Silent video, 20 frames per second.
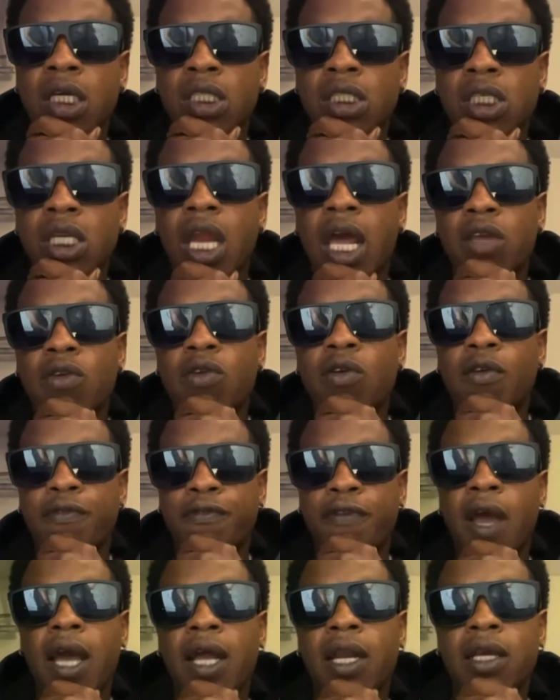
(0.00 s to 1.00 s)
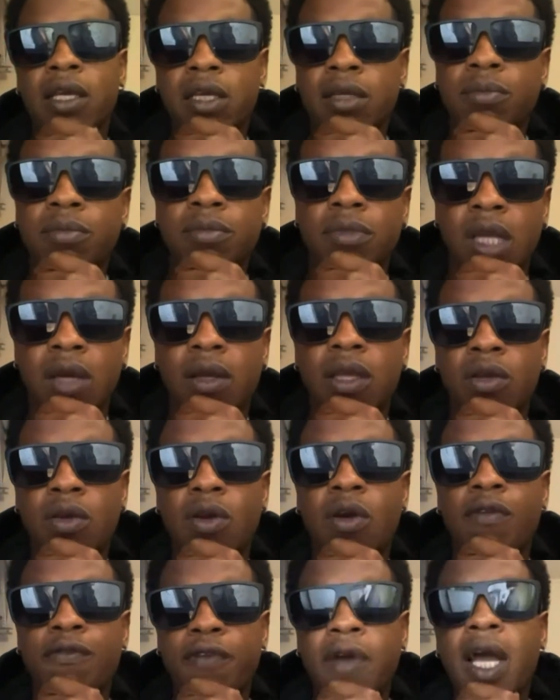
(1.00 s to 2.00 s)
She like, you gonna follow him? You
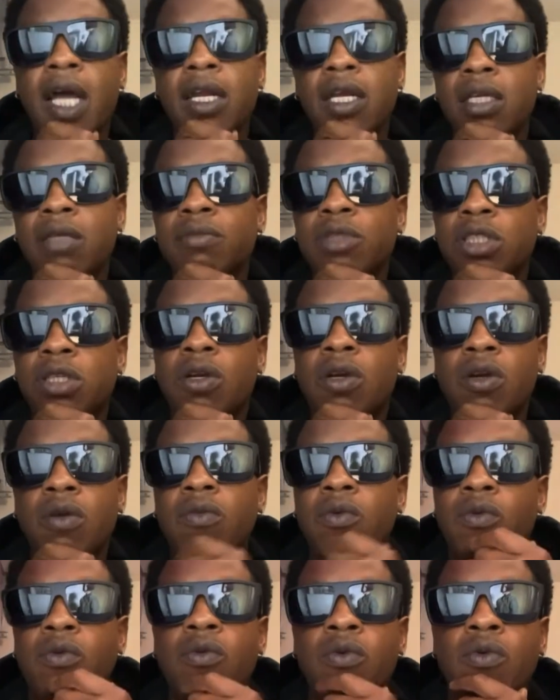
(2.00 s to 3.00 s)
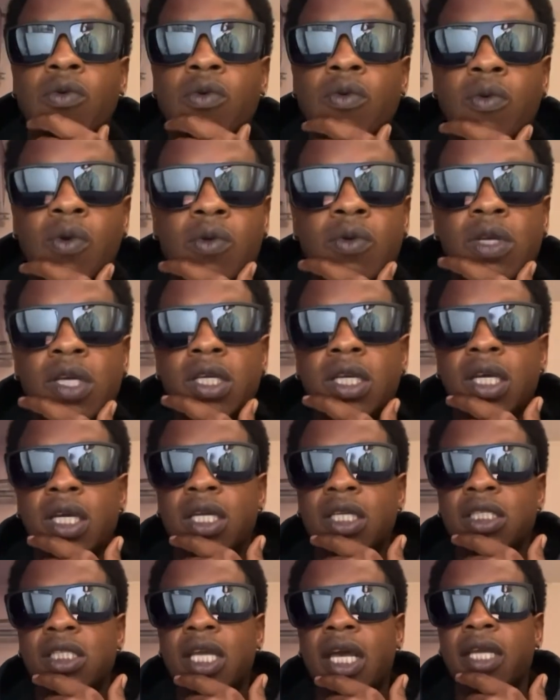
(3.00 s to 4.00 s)
gonna follow him, Sean? Ooh, you
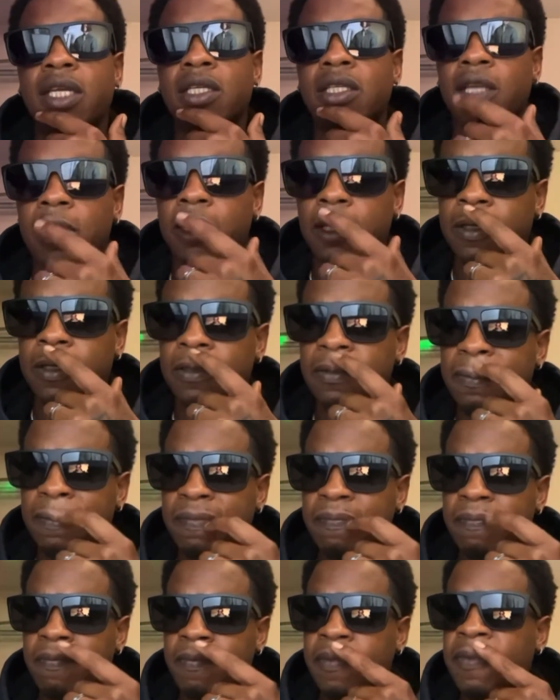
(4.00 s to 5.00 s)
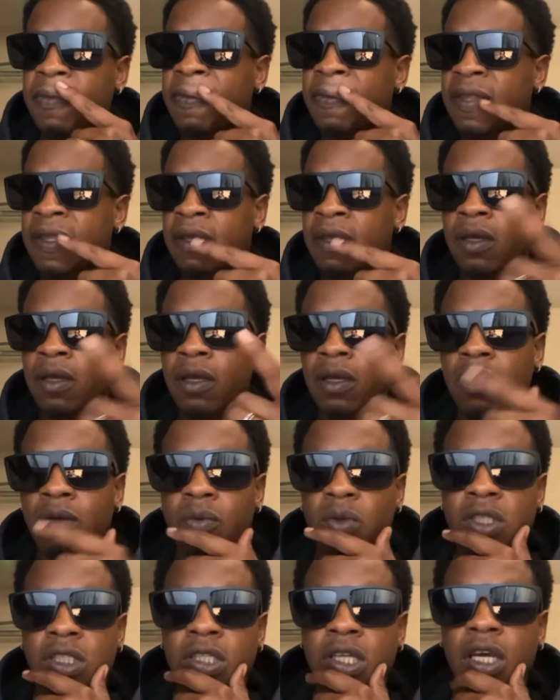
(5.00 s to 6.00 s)
did this, that, and the third.
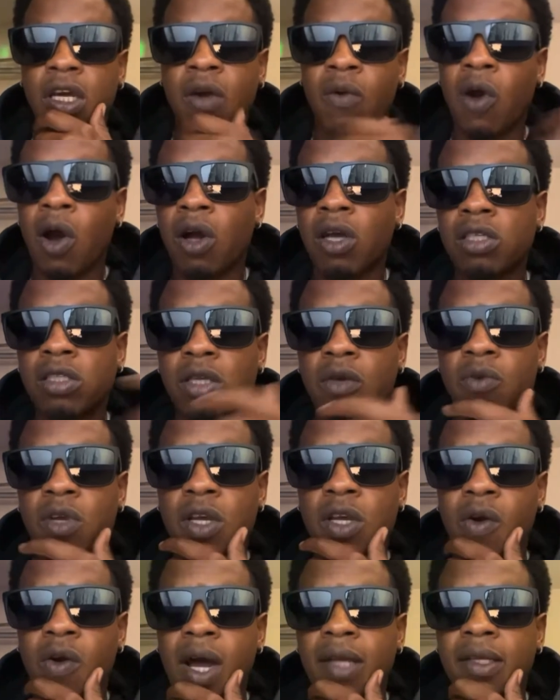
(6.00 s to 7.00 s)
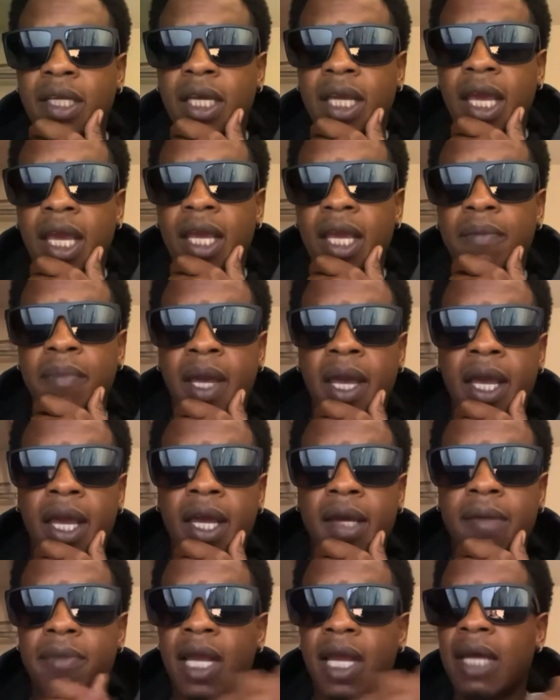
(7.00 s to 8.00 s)
We still walking, so we go out the gate,
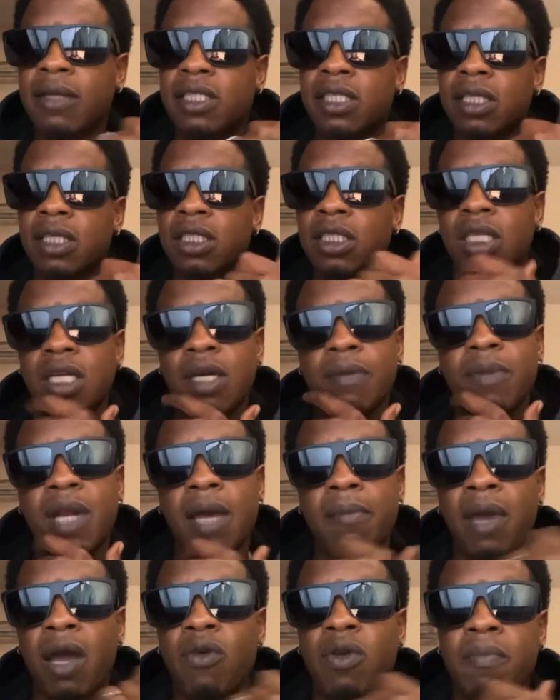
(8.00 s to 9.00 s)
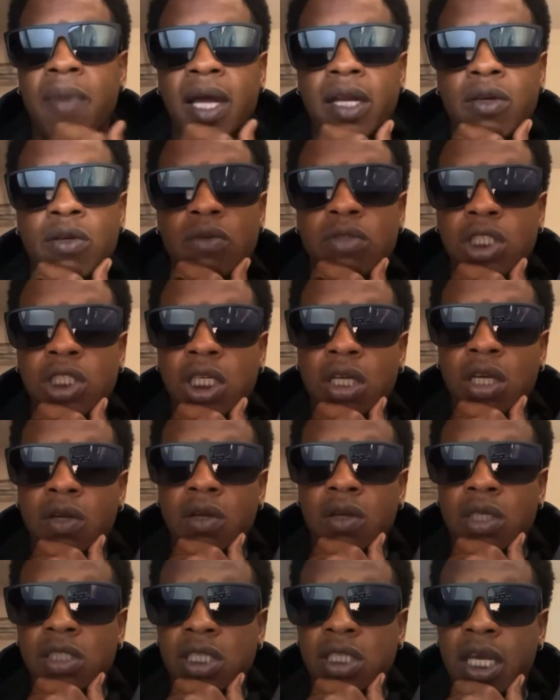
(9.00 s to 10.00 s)
bam. Now I tell shit, I'm like, man, we about to go chill
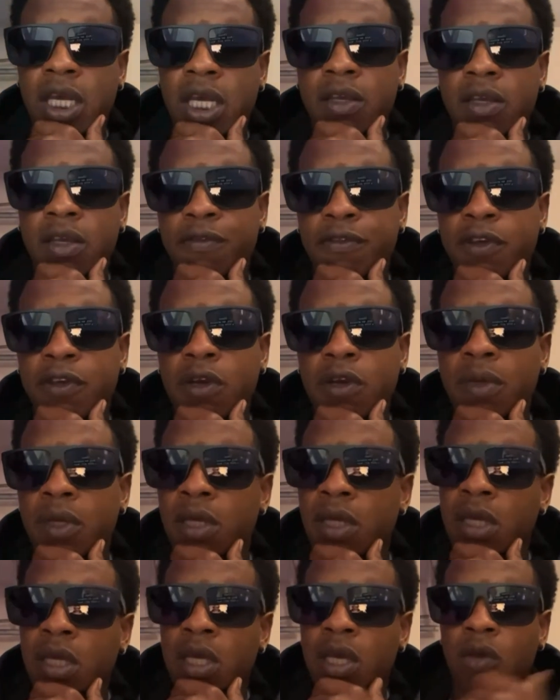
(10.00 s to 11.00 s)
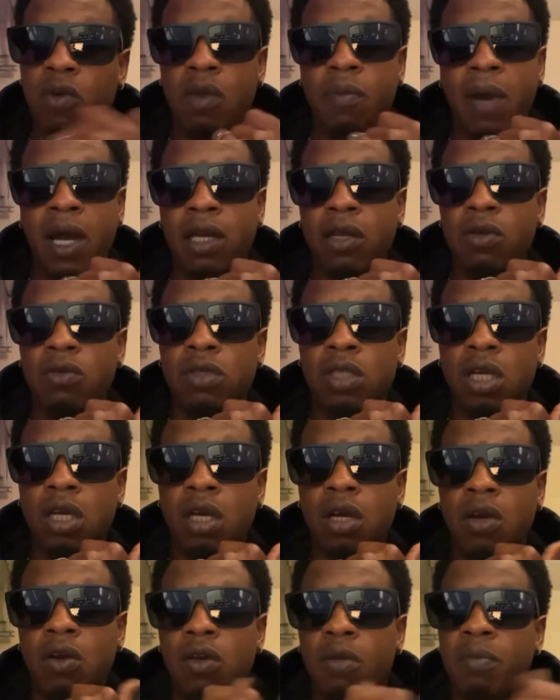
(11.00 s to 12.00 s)
on LaSalle. you feel me? We about to go
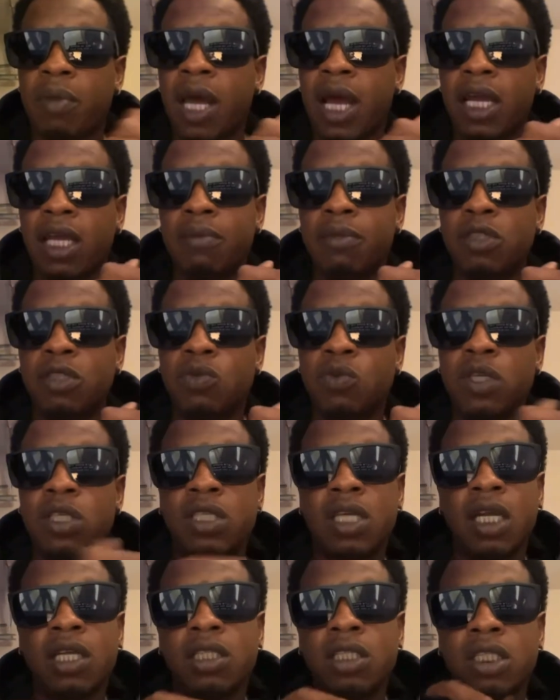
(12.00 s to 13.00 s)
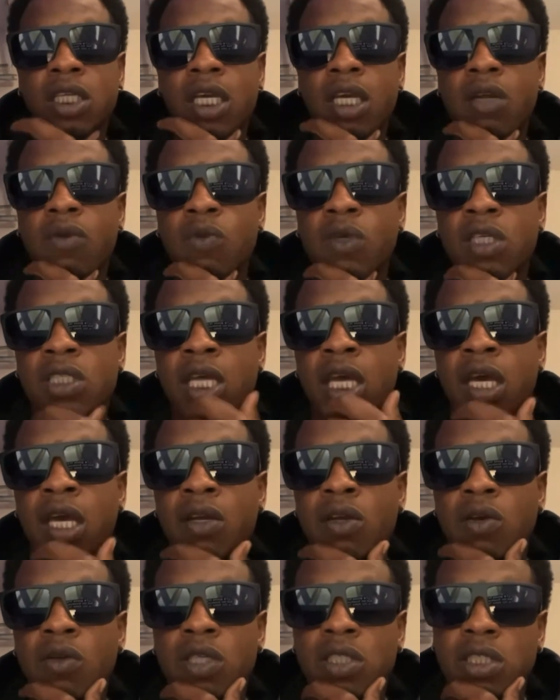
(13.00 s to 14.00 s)
thug on the block in between Delachaise and
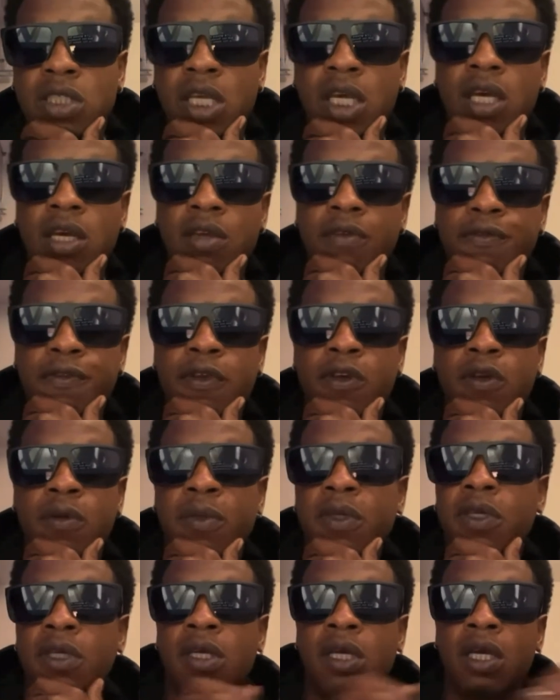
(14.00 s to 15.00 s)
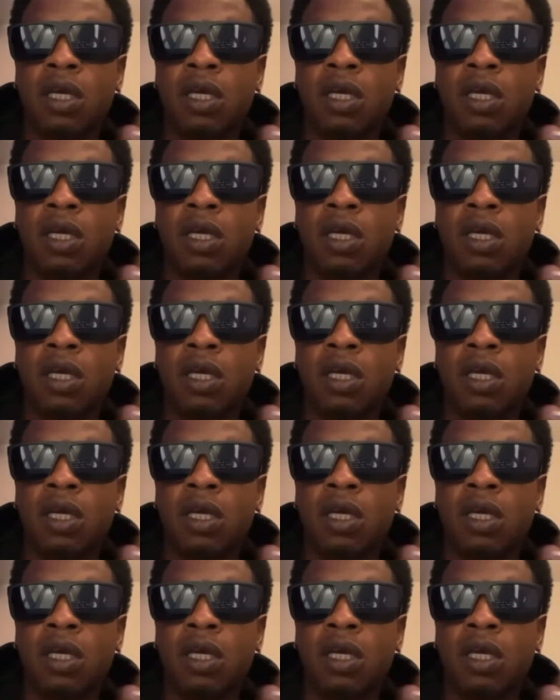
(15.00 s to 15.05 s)
Louisiana on LaSalle. you feel me?